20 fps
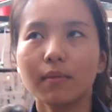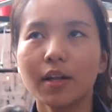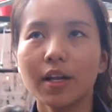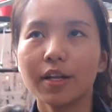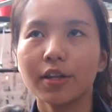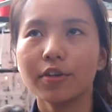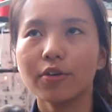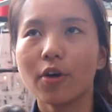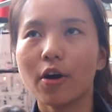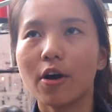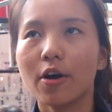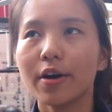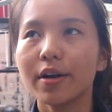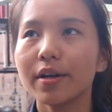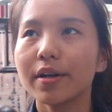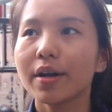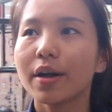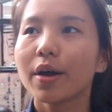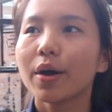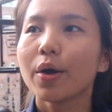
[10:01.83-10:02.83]
Later
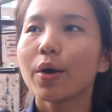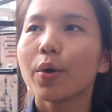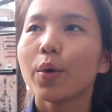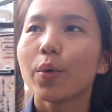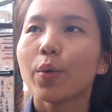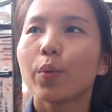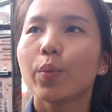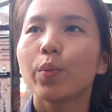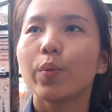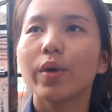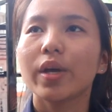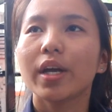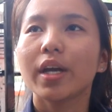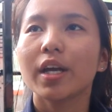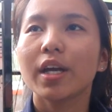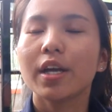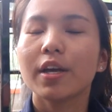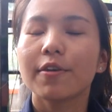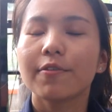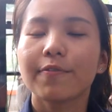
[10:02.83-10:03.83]
on,
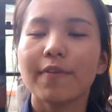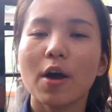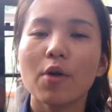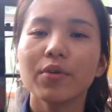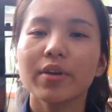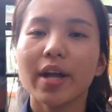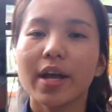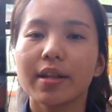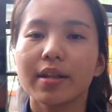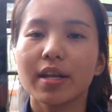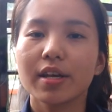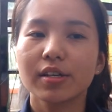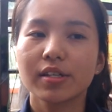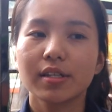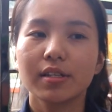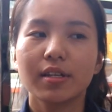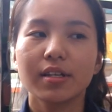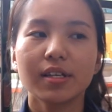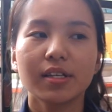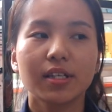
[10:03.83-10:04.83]
we found that
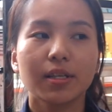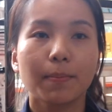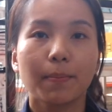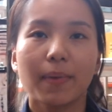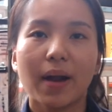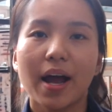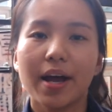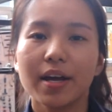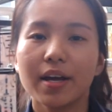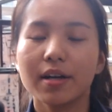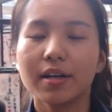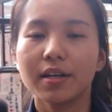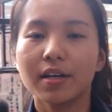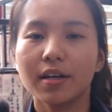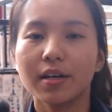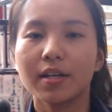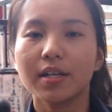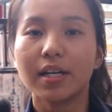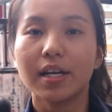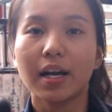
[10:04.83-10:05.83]
there's this supplier
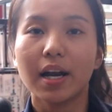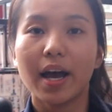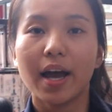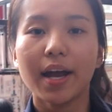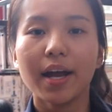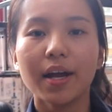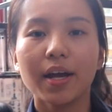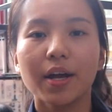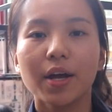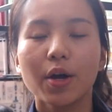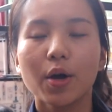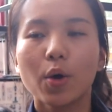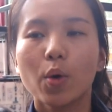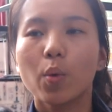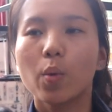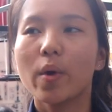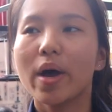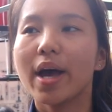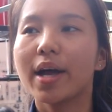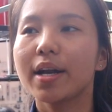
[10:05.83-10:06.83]
near Nilai
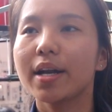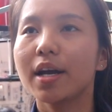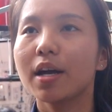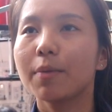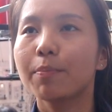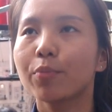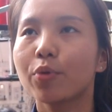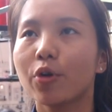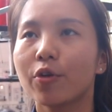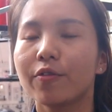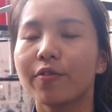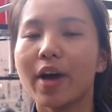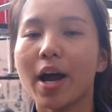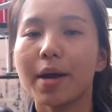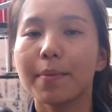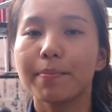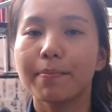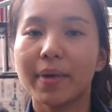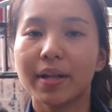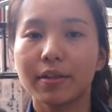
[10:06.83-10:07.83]
where they
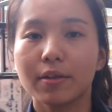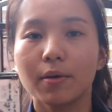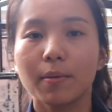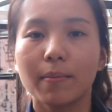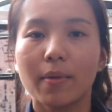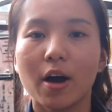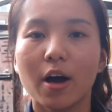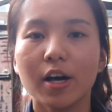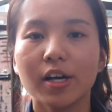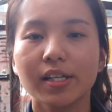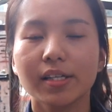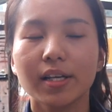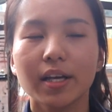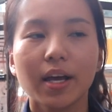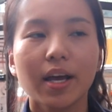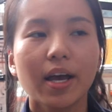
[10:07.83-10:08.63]
provide metal bars,